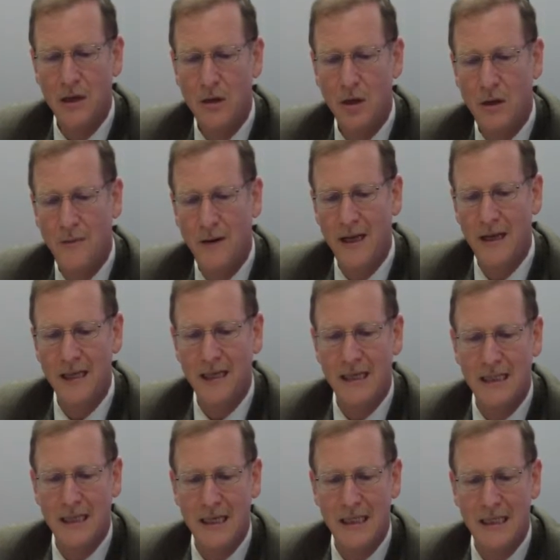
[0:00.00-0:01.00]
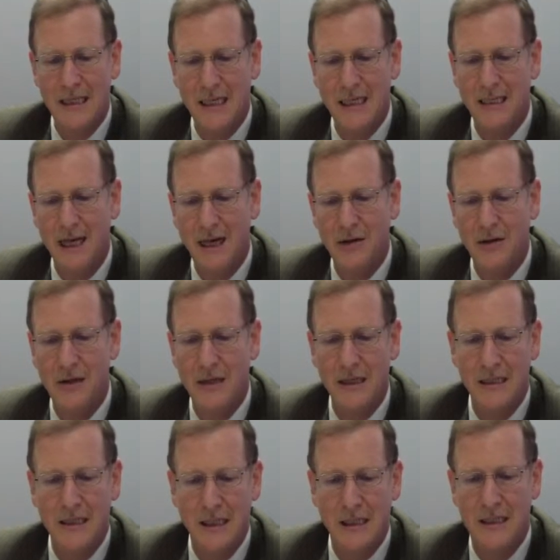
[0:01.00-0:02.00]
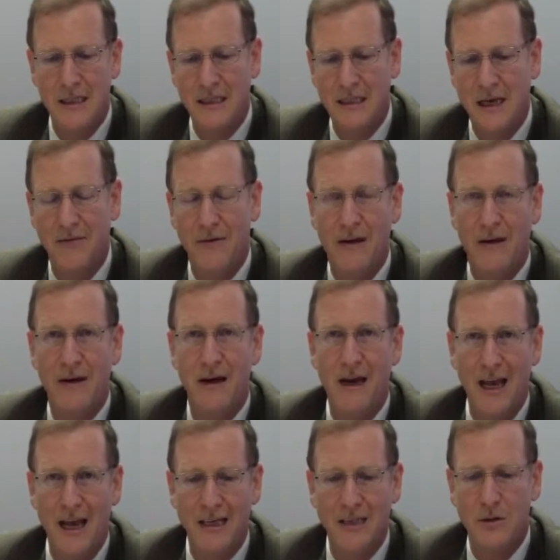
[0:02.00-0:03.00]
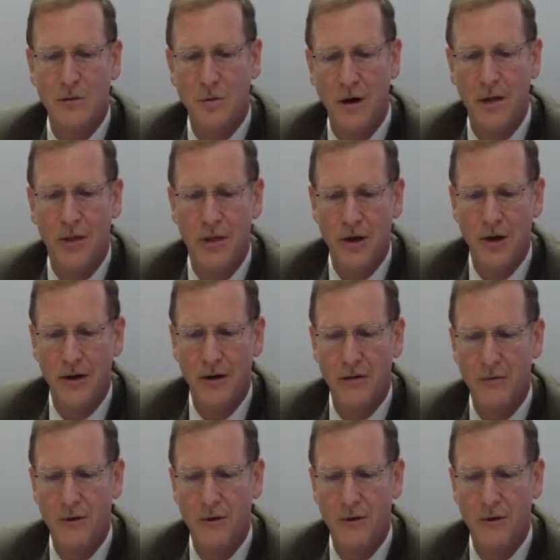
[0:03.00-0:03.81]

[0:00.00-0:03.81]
So it means it's a 667 less one third,